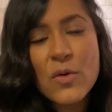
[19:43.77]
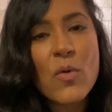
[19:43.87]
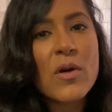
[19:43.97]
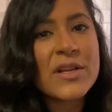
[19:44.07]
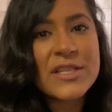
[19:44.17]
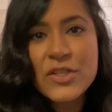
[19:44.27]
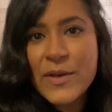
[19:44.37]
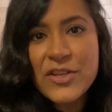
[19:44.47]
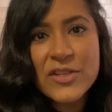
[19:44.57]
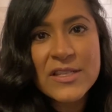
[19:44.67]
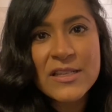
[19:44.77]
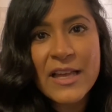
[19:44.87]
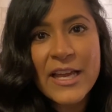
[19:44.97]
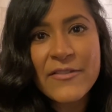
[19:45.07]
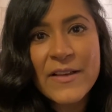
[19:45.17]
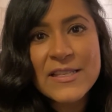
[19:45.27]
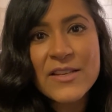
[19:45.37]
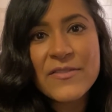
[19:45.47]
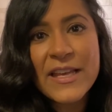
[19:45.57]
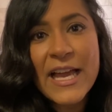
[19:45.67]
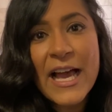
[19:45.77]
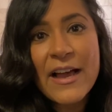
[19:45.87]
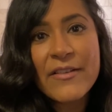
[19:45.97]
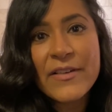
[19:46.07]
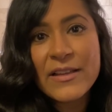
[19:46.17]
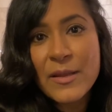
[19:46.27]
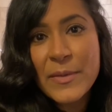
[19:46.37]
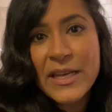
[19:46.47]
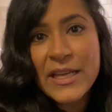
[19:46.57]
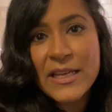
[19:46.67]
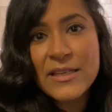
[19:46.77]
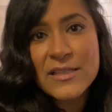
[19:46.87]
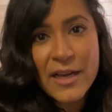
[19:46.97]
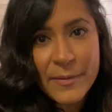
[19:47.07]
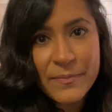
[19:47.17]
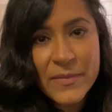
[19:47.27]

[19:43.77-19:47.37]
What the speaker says: or situations in life as if they have a limited time.